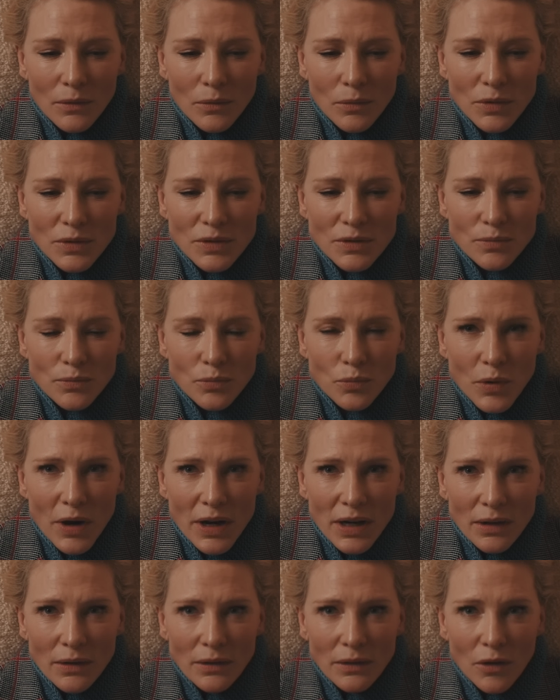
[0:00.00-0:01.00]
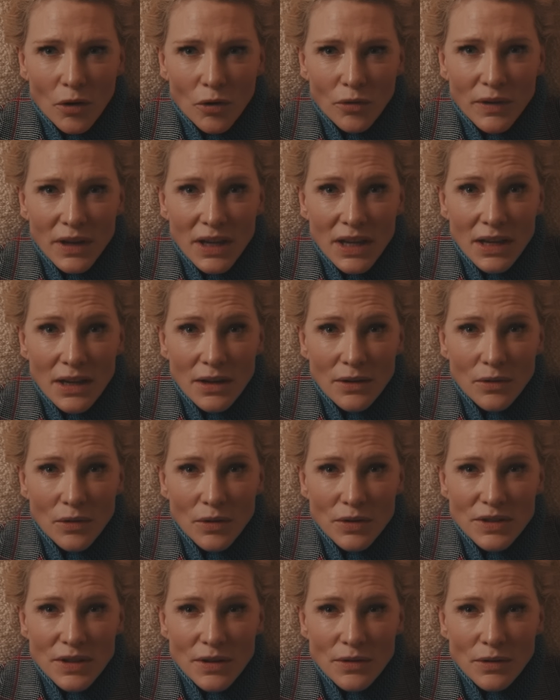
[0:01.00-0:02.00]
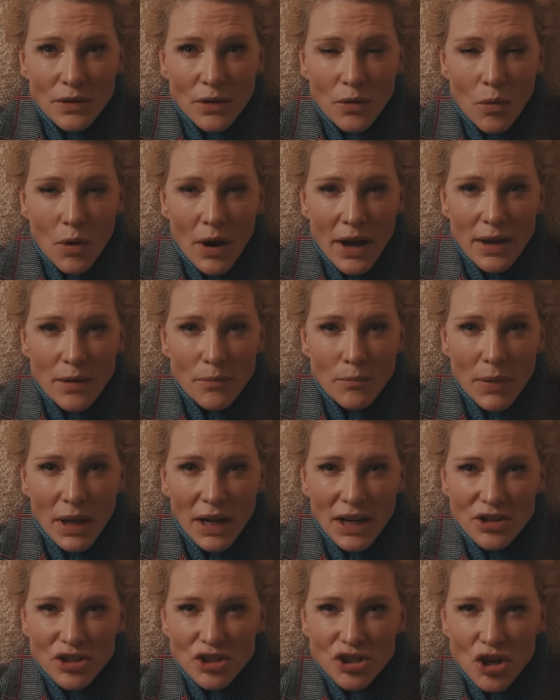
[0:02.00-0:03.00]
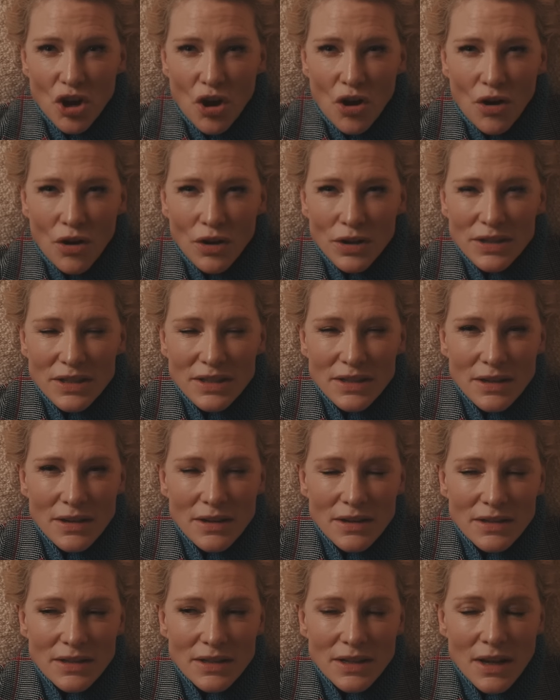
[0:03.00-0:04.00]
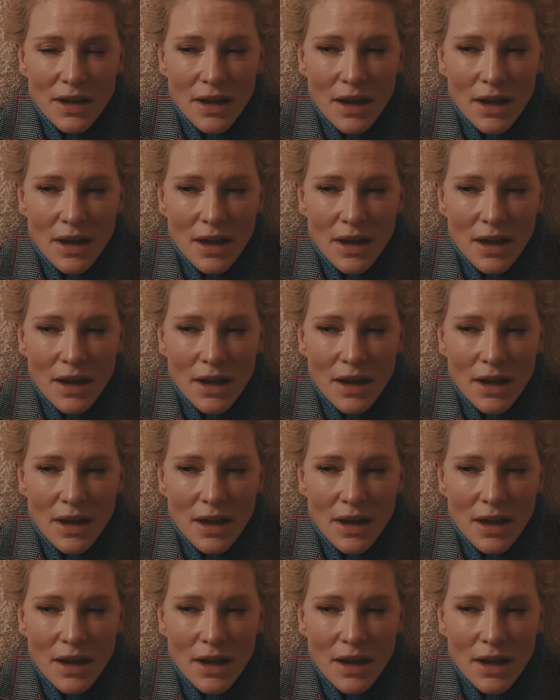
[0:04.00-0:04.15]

was wearing a lot of heels and quite embellished shirts, and